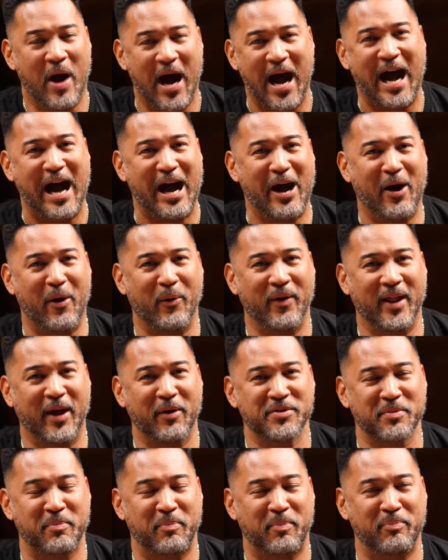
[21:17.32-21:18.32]
Wow, that
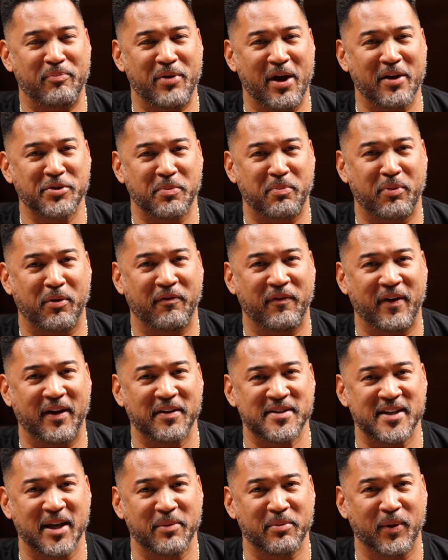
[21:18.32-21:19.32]
was a, that was a
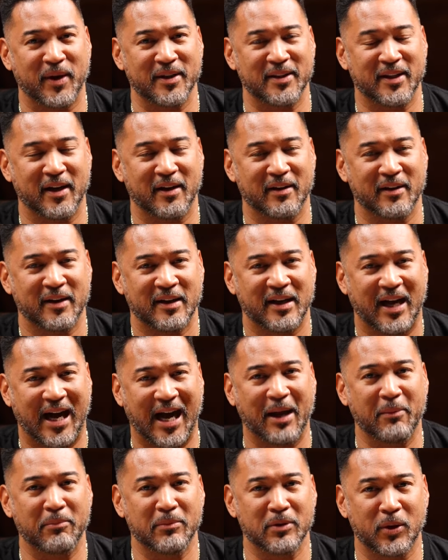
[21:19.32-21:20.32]
profound statement right there.
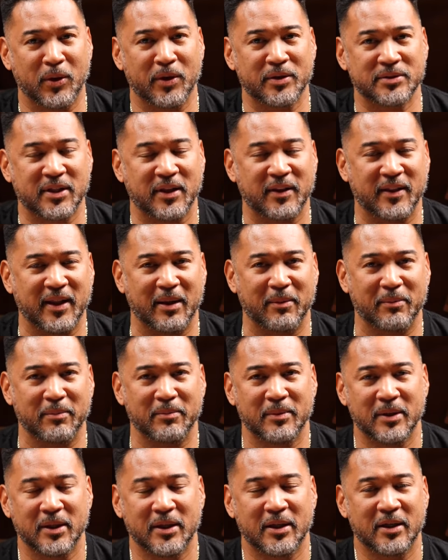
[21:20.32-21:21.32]
I'm loyal to
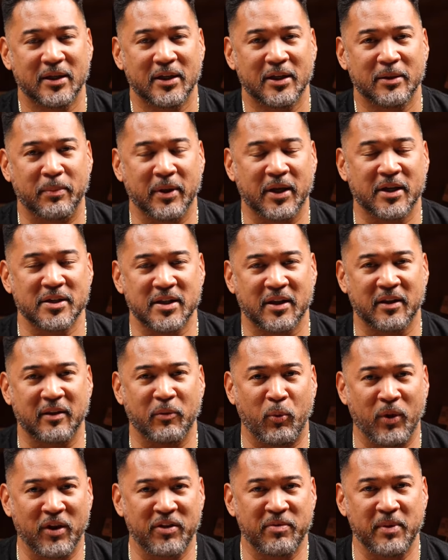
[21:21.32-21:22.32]
them because they're
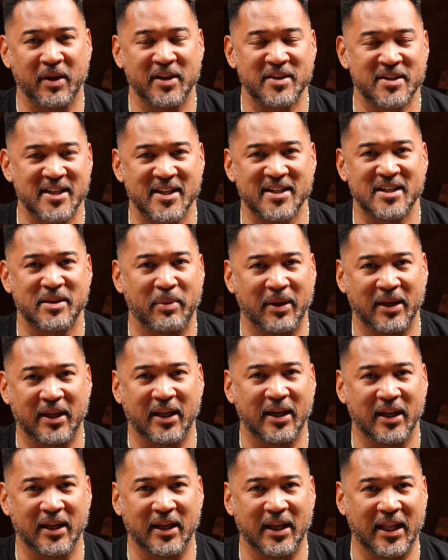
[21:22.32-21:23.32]
with me since the
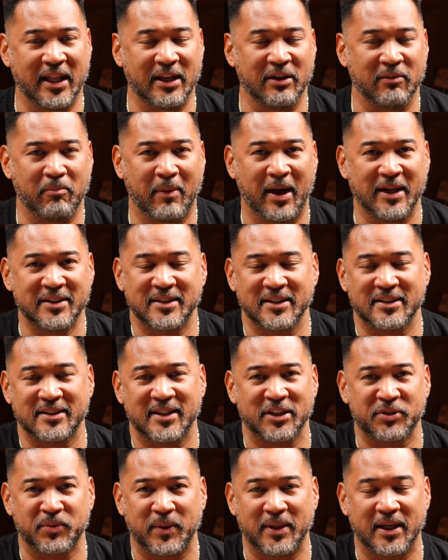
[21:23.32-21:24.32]
beginning, and my
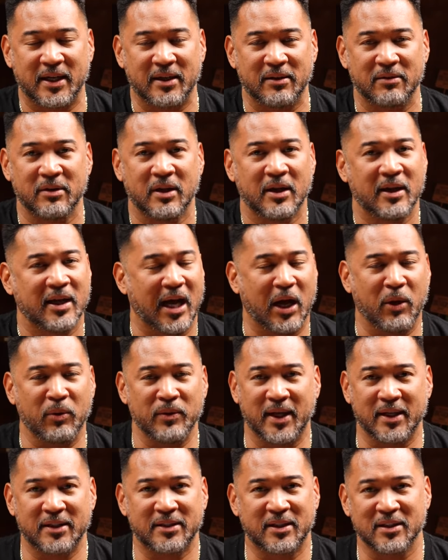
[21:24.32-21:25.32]
success right now, I will
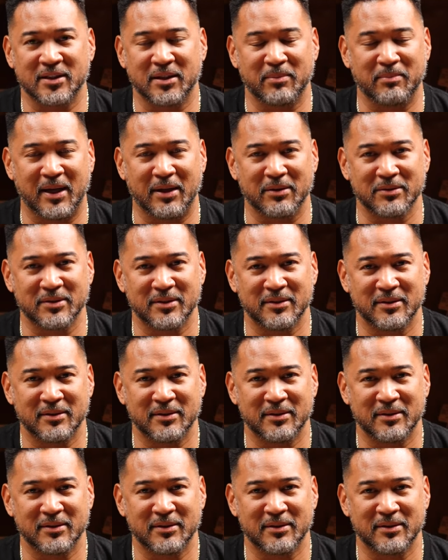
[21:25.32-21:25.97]
not cut them out